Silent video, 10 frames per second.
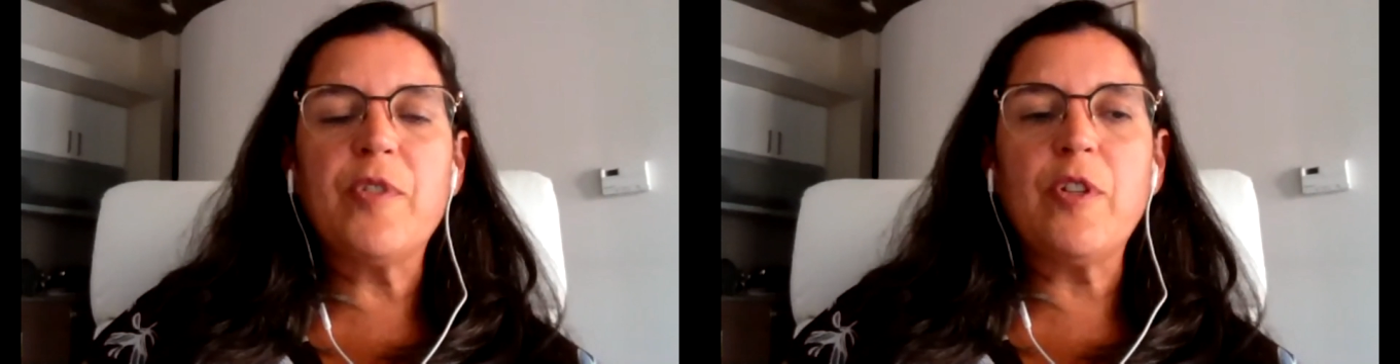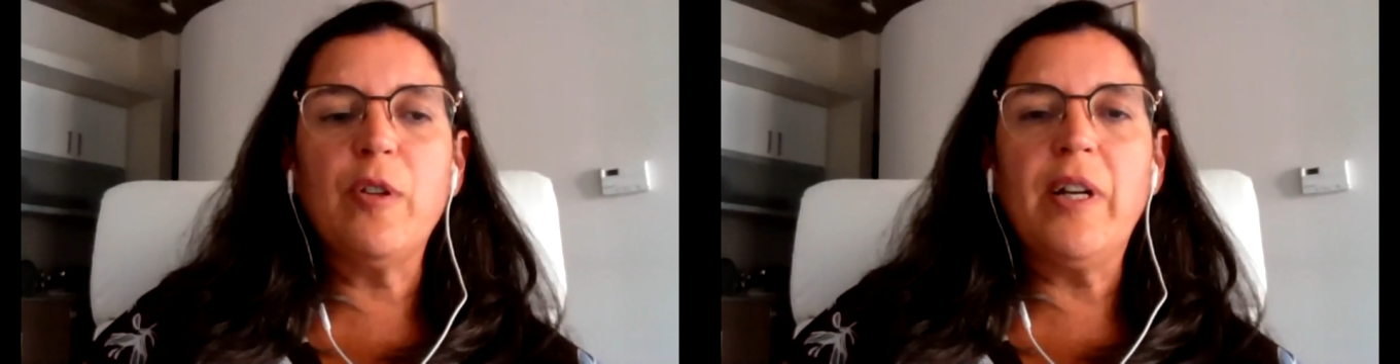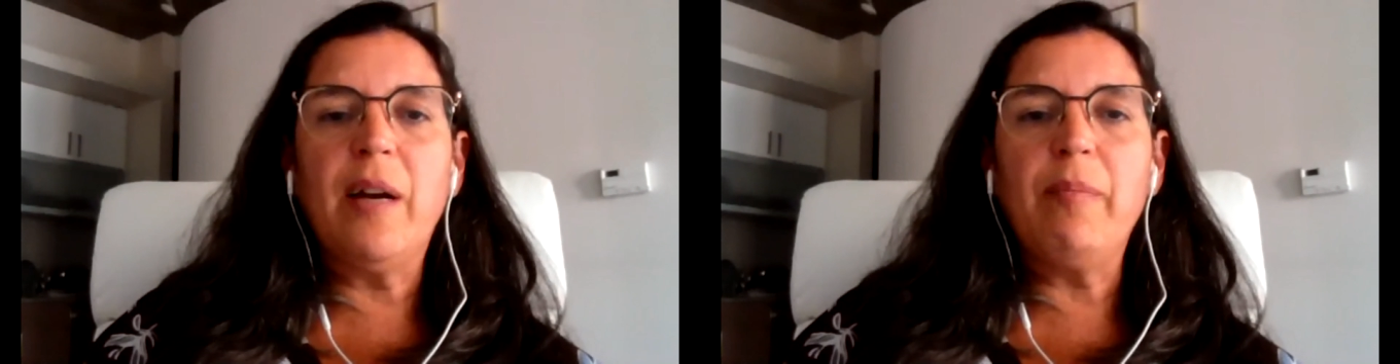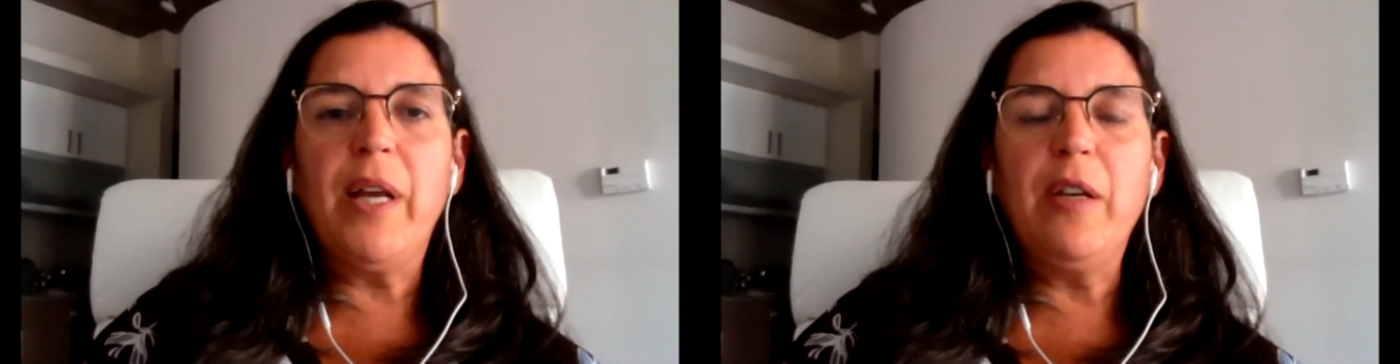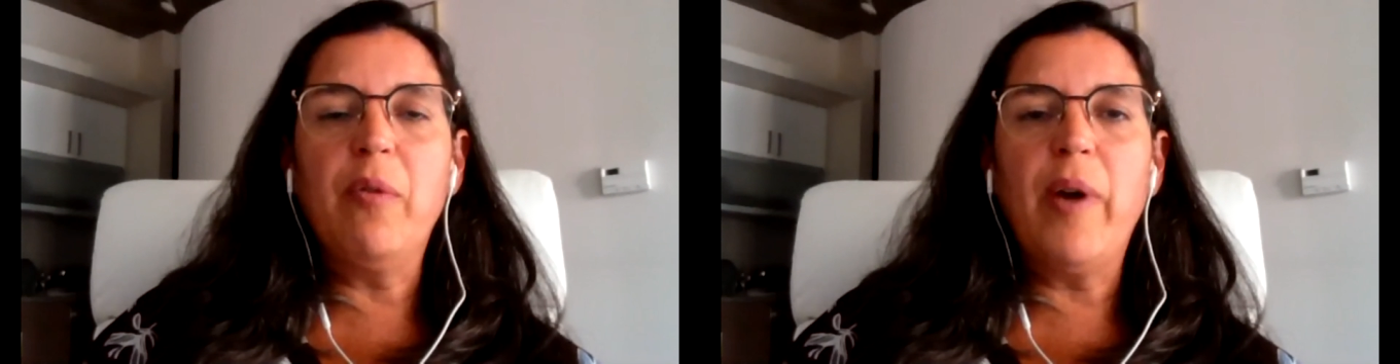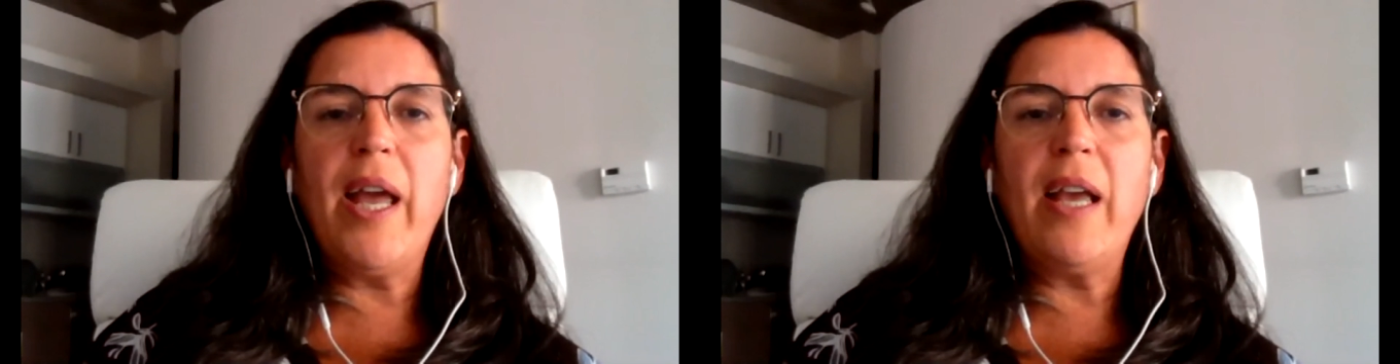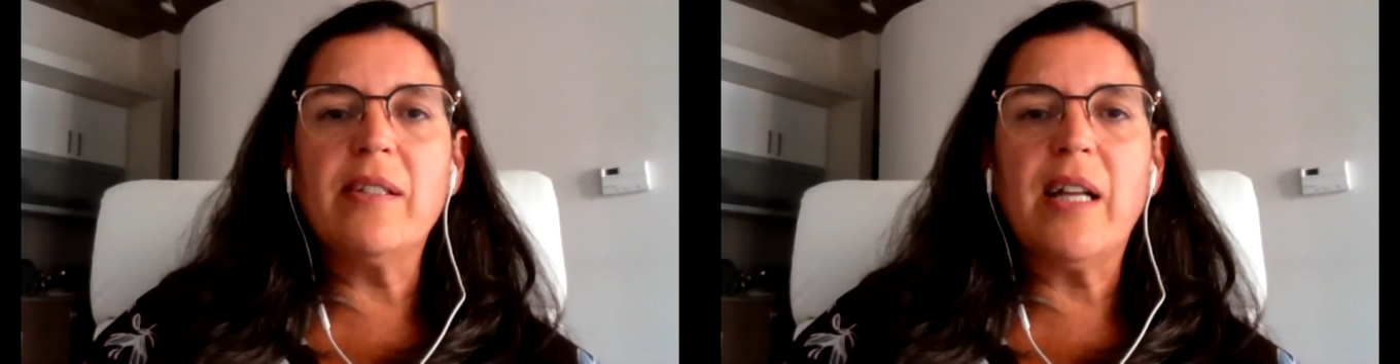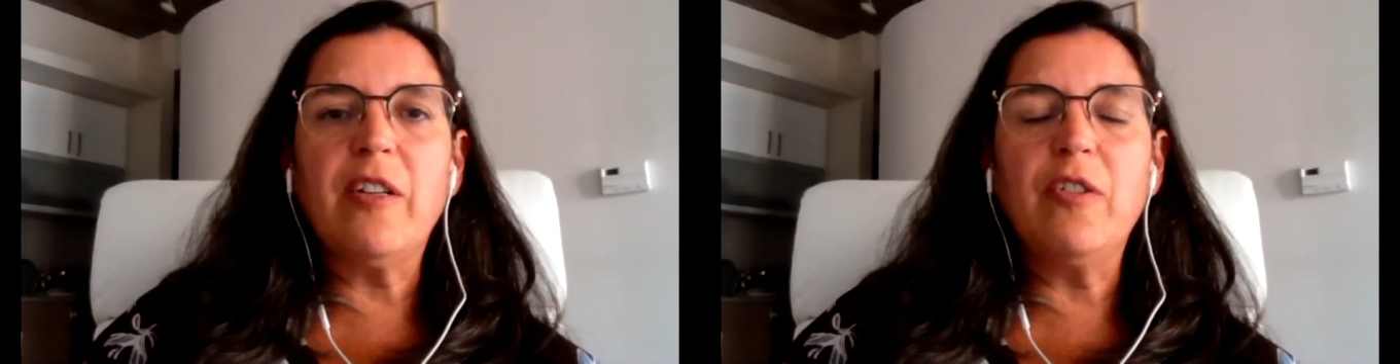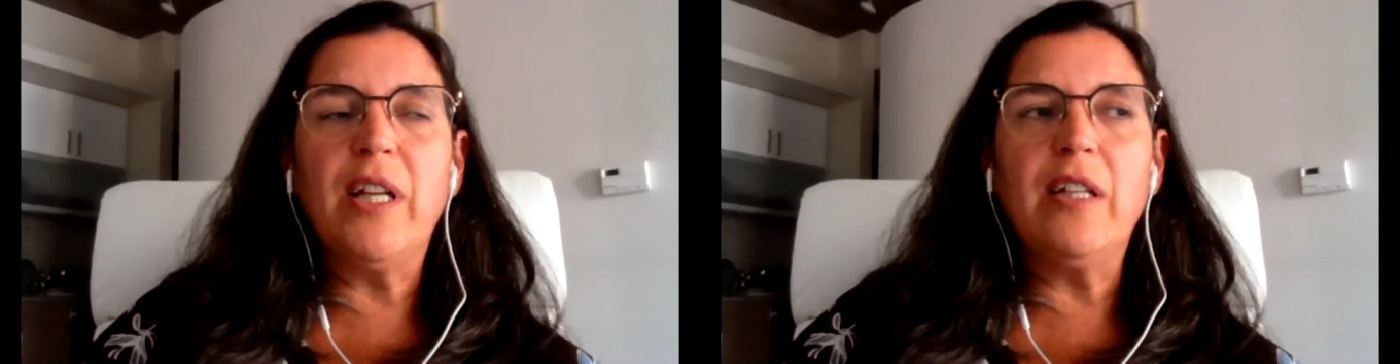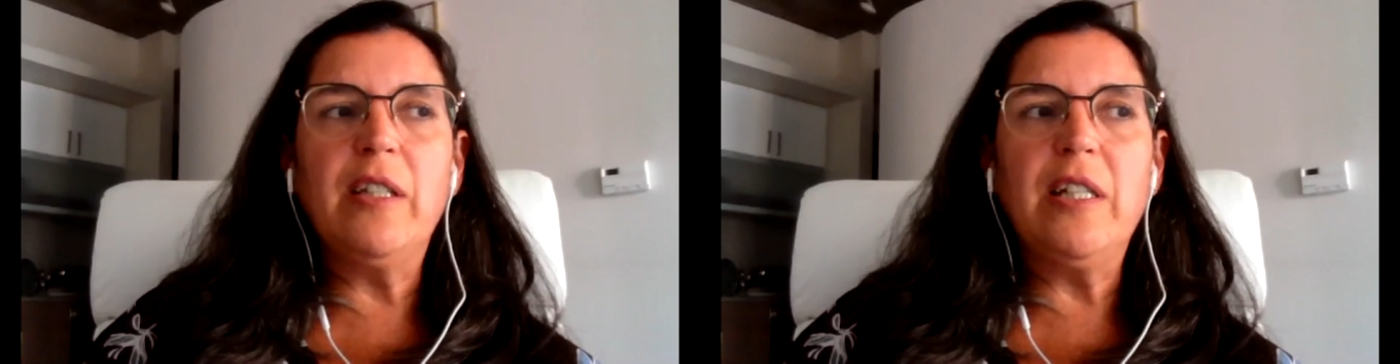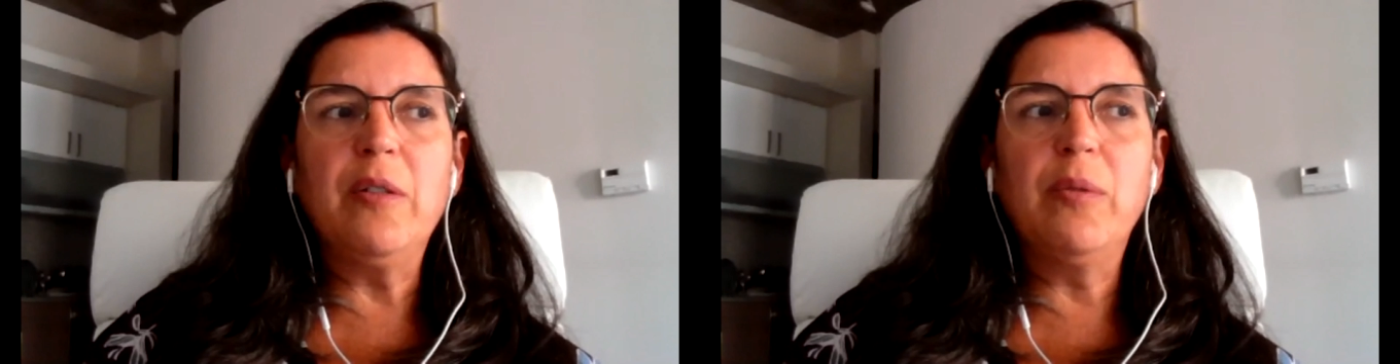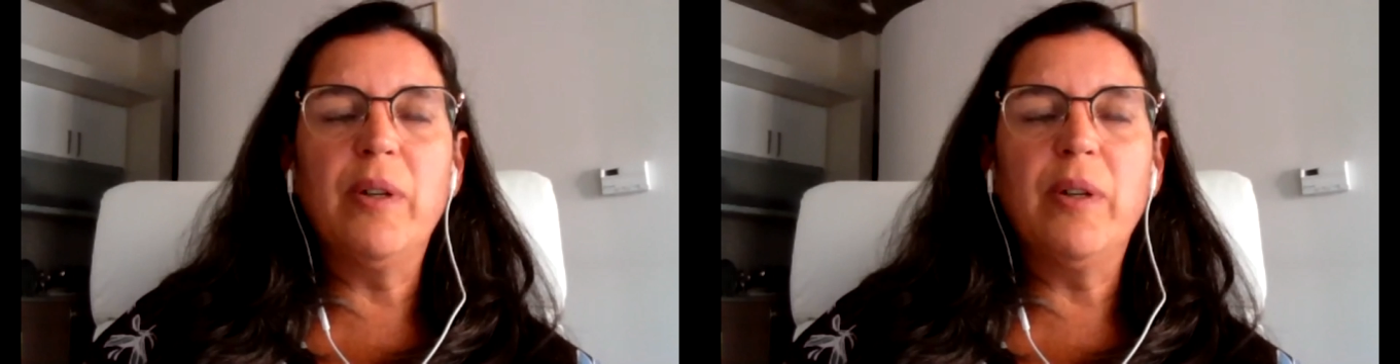So there are many ways that you can deal